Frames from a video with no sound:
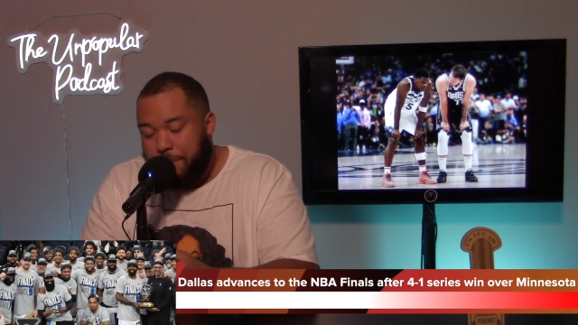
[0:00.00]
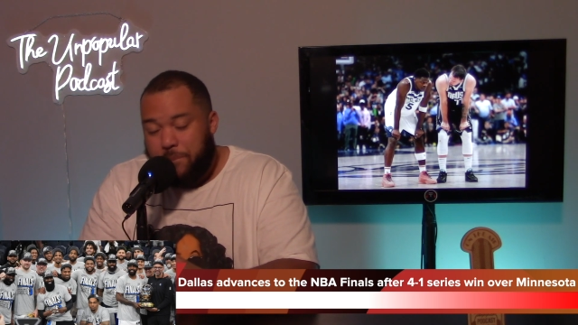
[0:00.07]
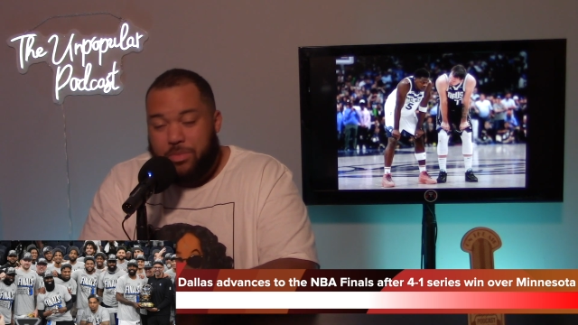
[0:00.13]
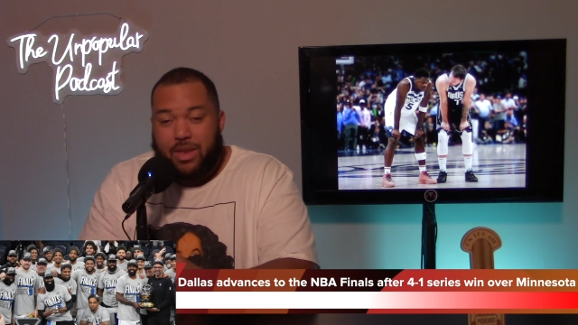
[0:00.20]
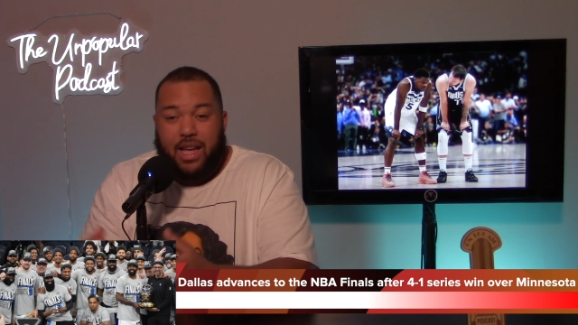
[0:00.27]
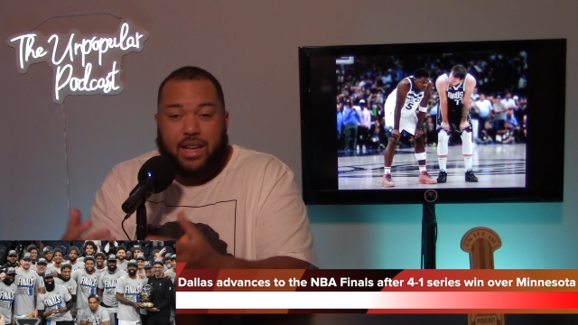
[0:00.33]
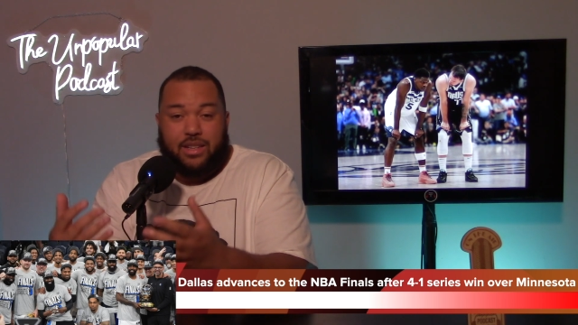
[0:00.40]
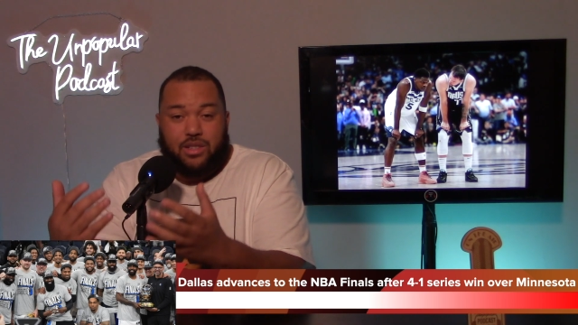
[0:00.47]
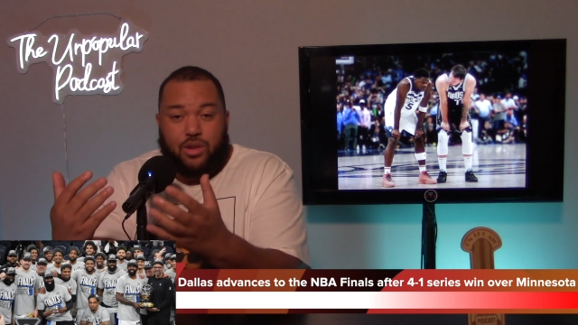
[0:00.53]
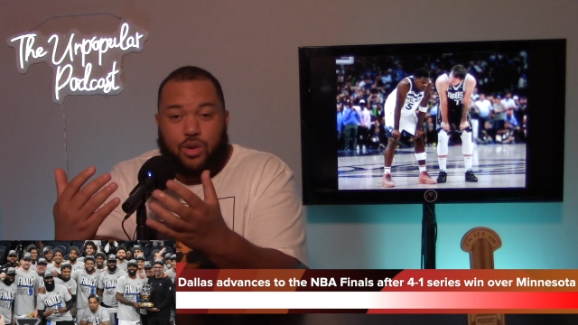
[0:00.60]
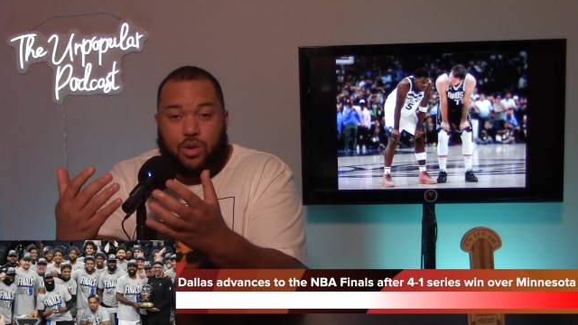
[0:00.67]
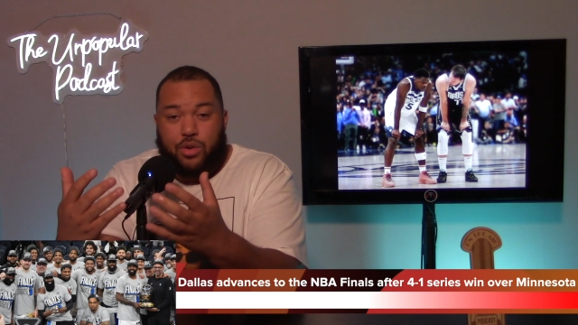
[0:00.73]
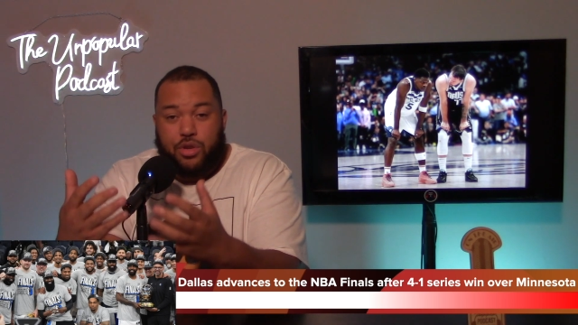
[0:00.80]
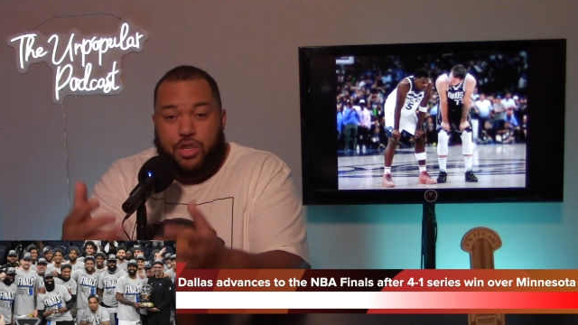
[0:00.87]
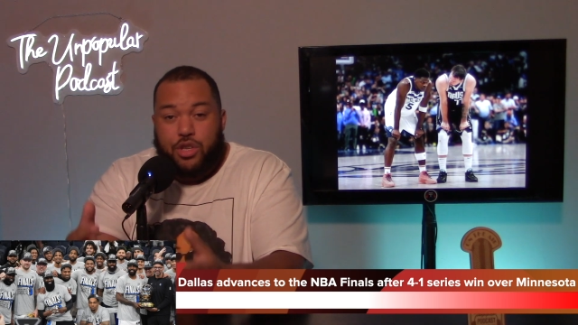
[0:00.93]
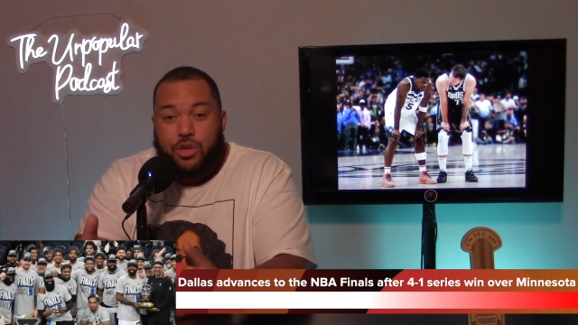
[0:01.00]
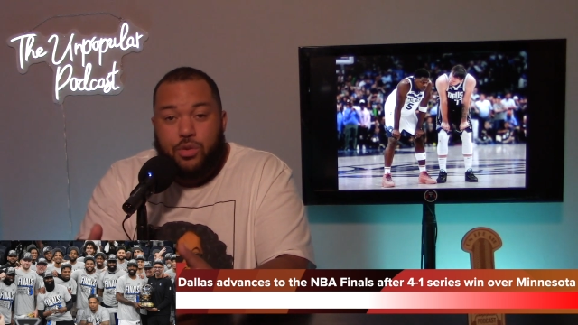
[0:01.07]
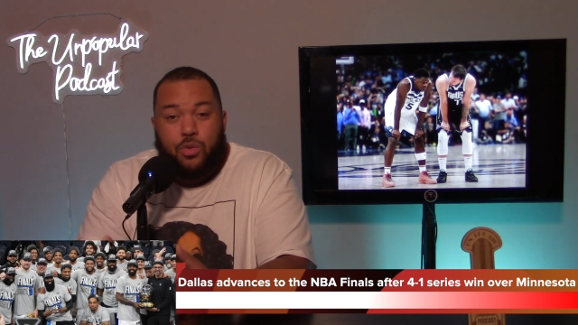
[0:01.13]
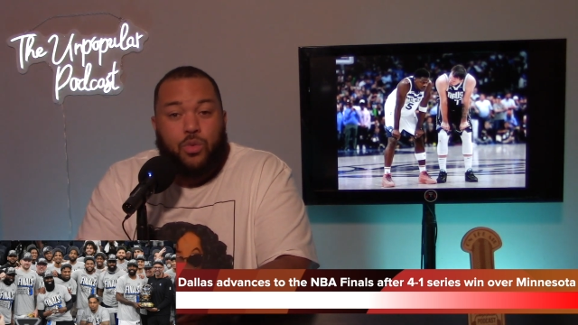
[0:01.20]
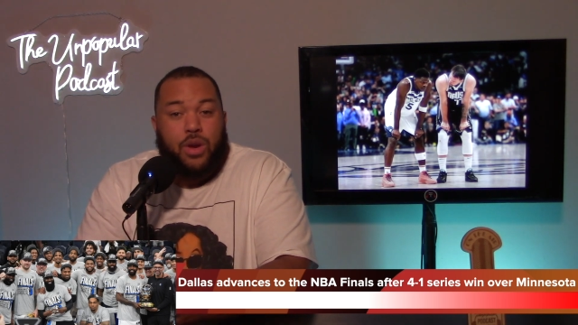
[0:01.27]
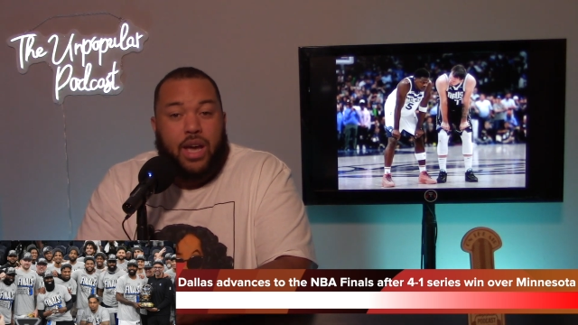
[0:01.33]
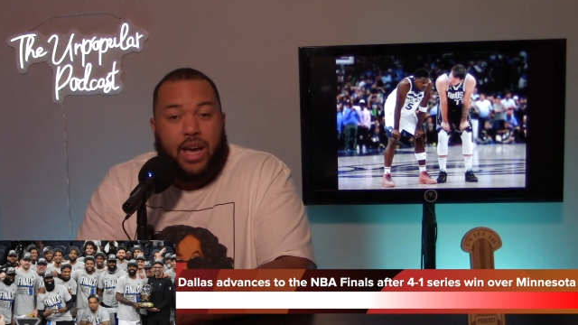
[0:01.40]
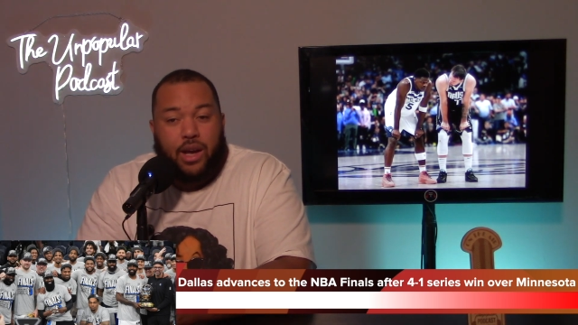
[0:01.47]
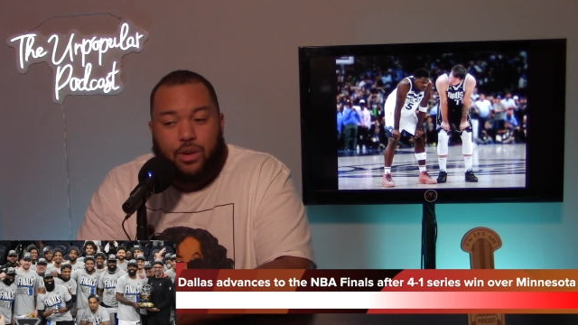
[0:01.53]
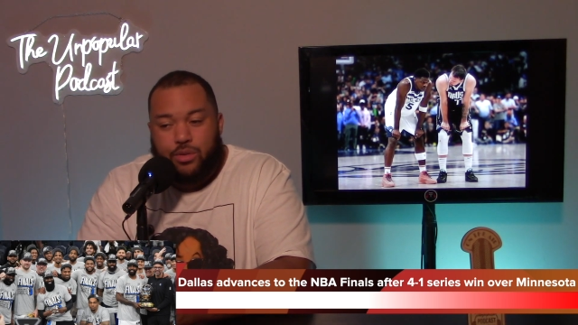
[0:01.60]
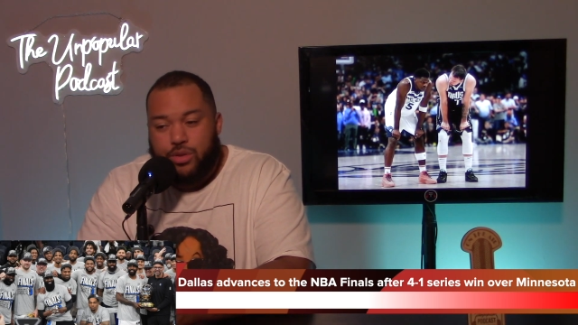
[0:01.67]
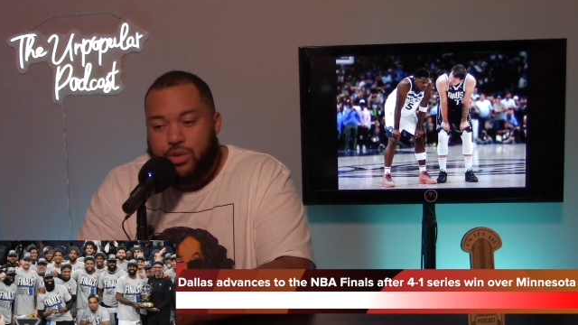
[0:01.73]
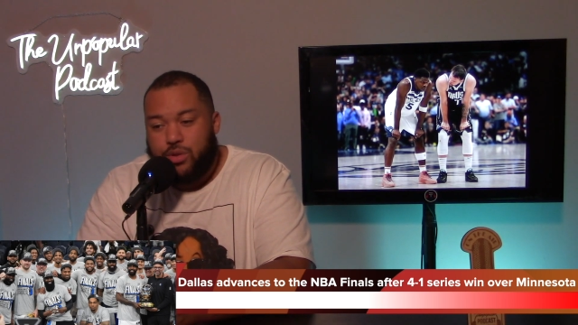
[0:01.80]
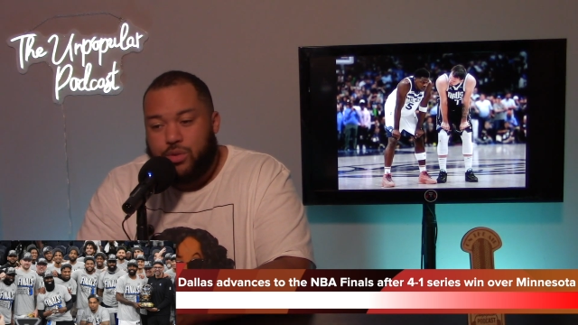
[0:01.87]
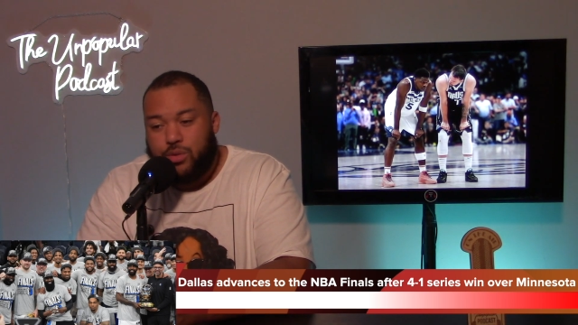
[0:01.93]
that's on you now
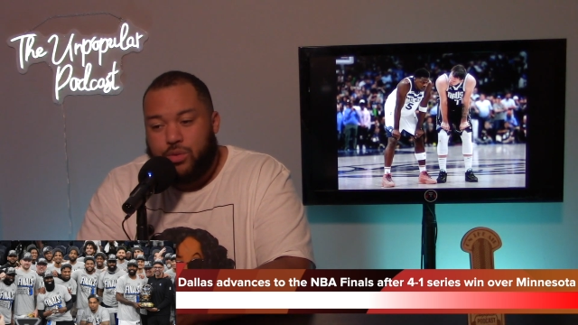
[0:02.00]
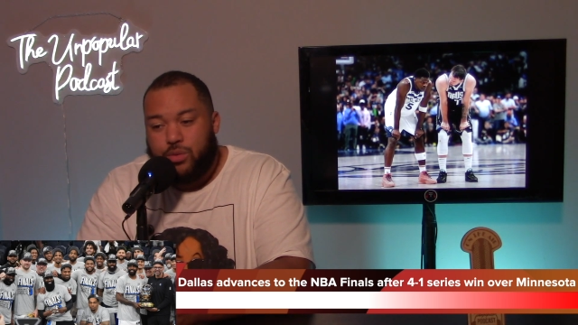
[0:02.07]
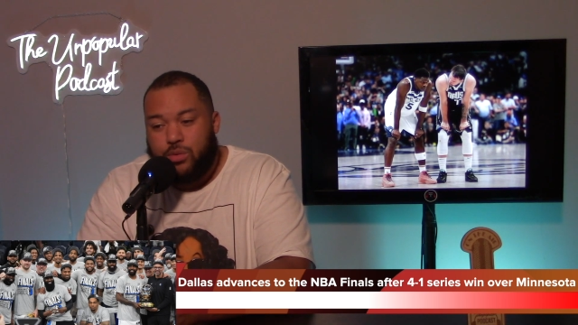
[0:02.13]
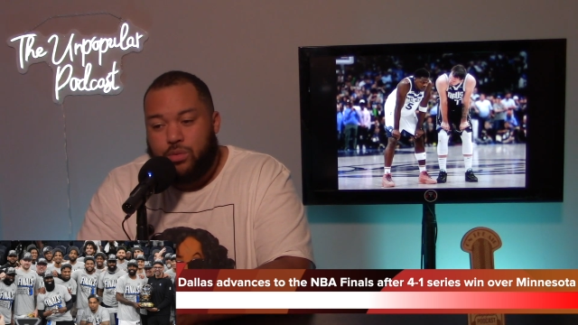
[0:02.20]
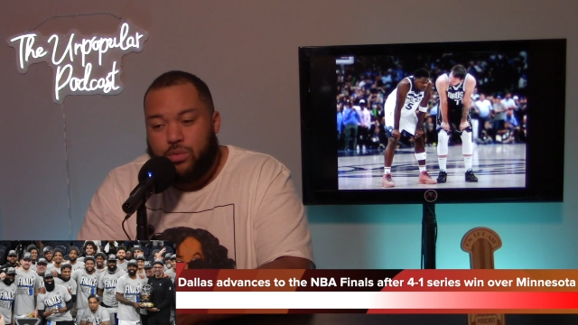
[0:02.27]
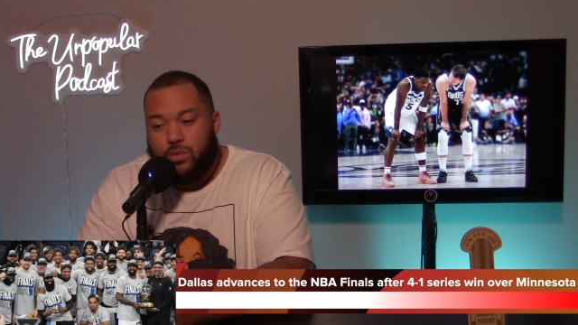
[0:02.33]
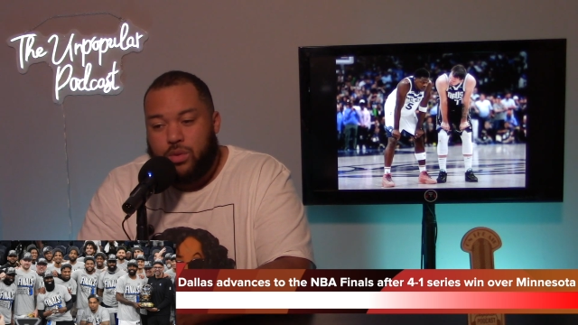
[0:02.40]
to,